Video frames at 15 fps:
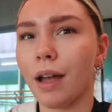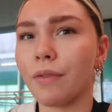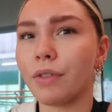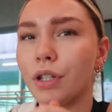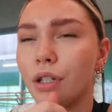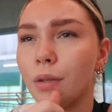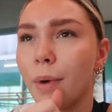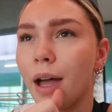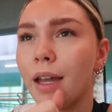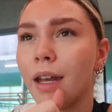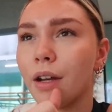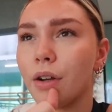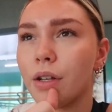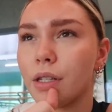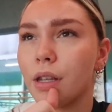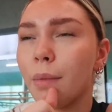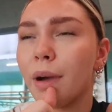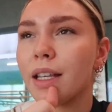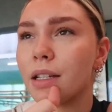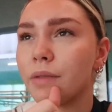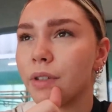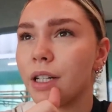to do behind it, because it
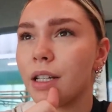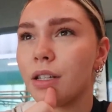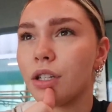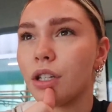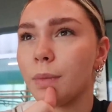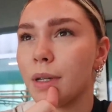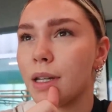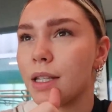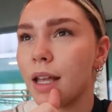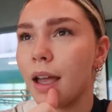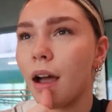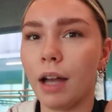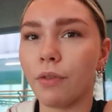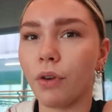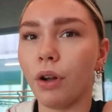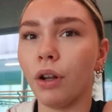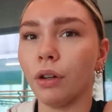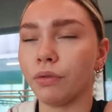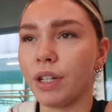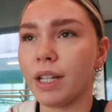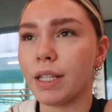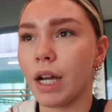might sound really stupid to say I've got a
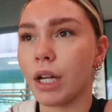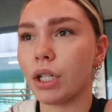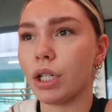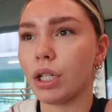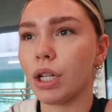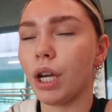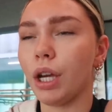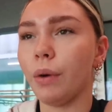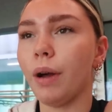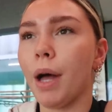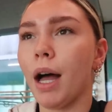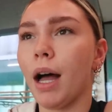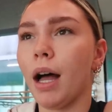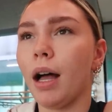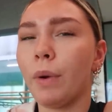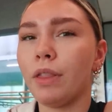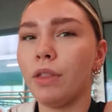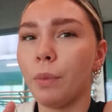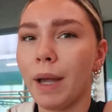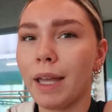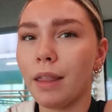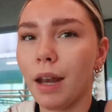lot of research to do. But what
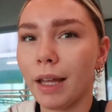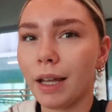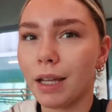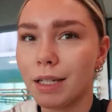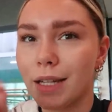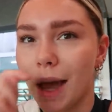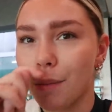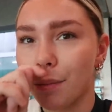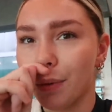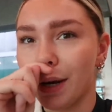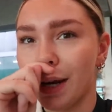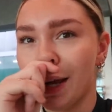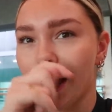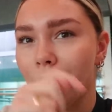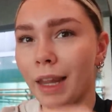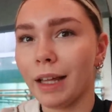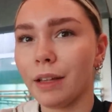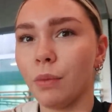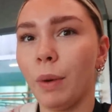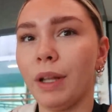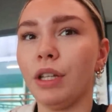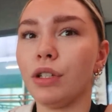the way that like contemporary and
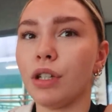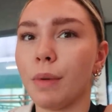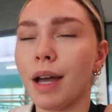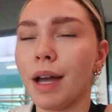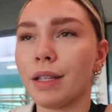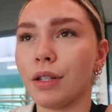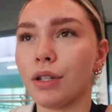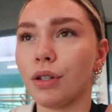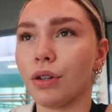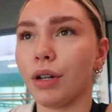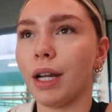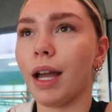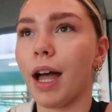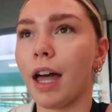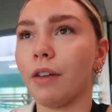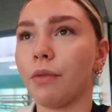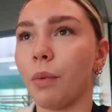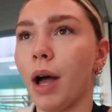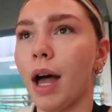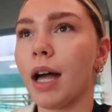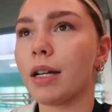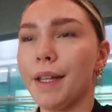like when you do it as a degree kind of
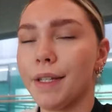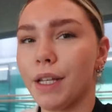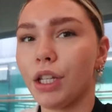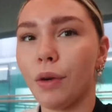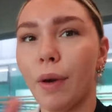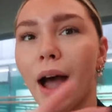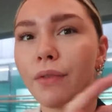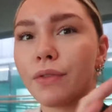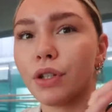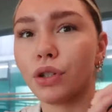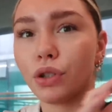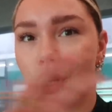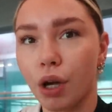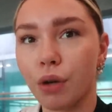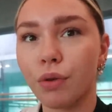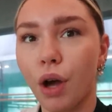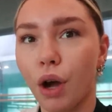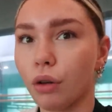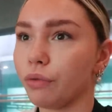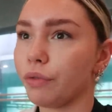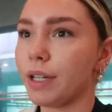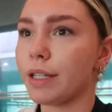work is that you have to show the
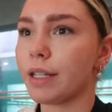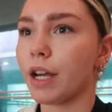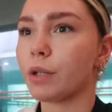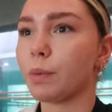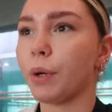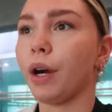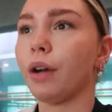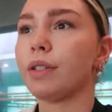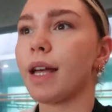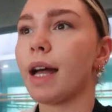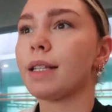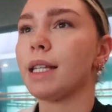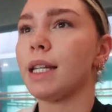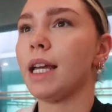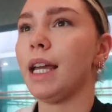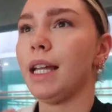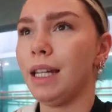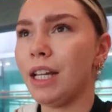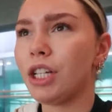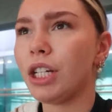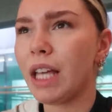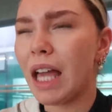whole research process, and it
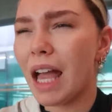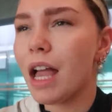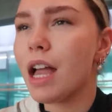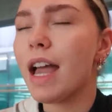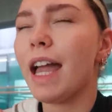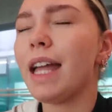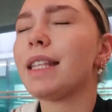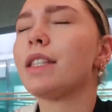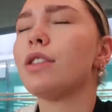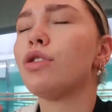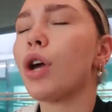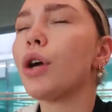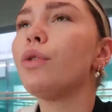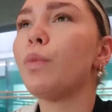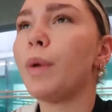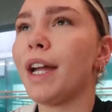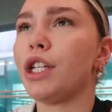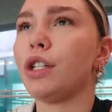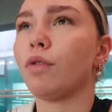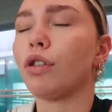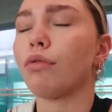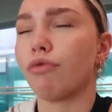literally, it's so
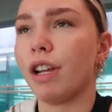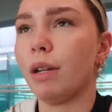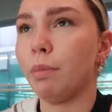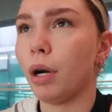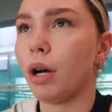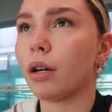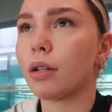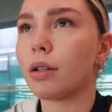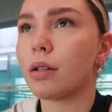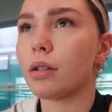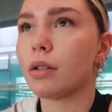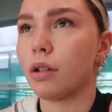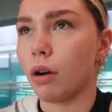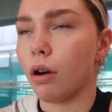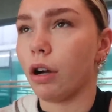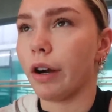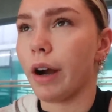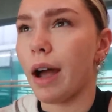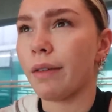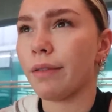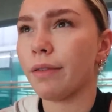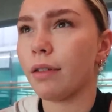weird. You've got to read books to
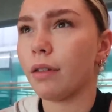choreograph.